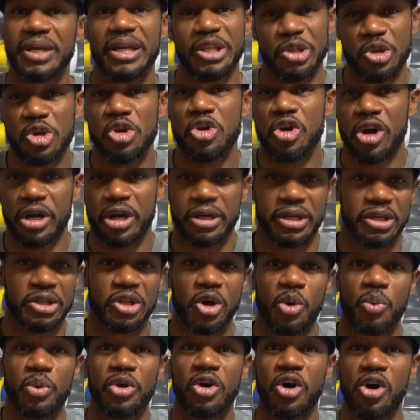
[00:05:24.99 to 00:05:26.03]
in New York, you
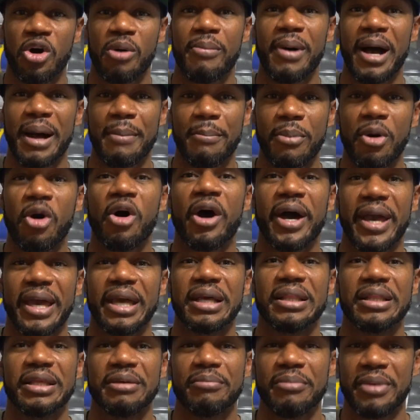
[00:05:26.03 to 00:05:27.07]
know, we all about ball
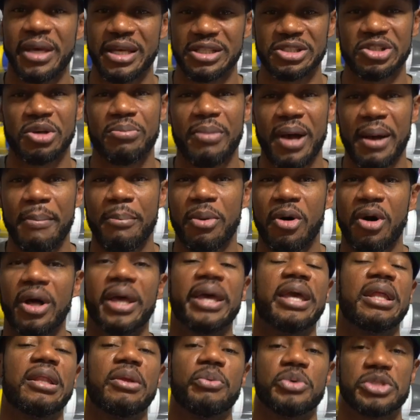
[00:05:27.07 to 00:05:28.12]
handling, man. So my ball
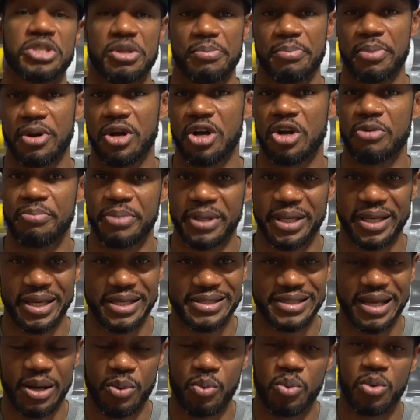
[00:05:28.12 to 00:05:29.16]
handling was superb
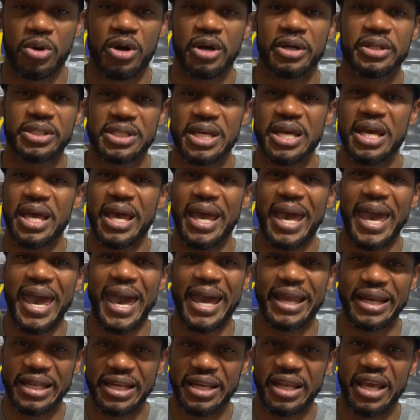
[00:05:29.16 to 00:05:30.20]
because I worked
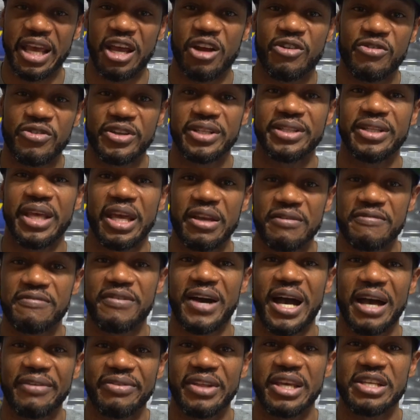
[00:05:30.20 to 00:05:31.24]
at it every day,
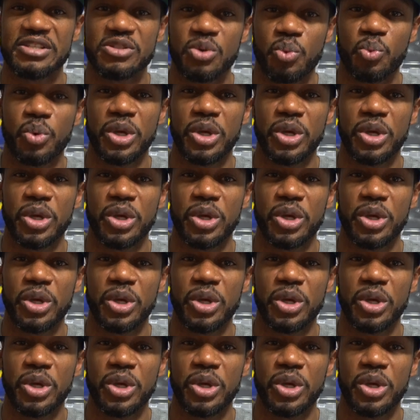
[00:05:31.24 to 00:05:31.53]
five days a